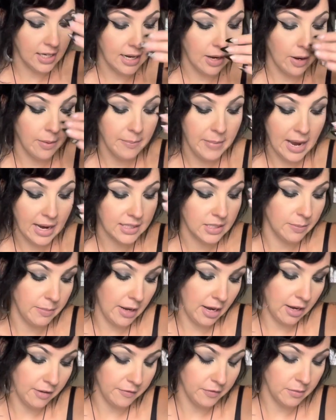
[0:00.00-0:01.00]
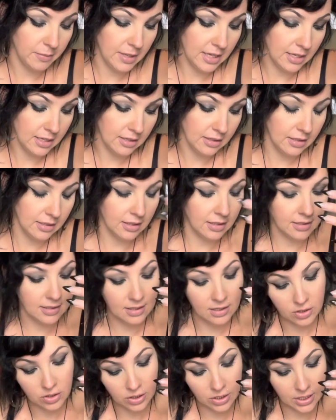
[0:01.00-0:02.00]
now I'm back to Baphomet. It's
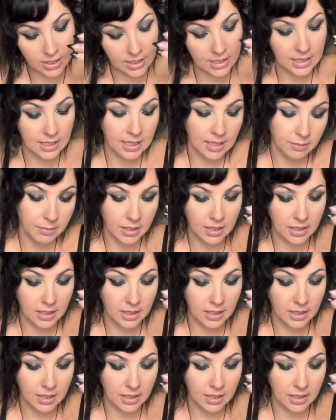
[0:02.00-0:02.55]
interesting,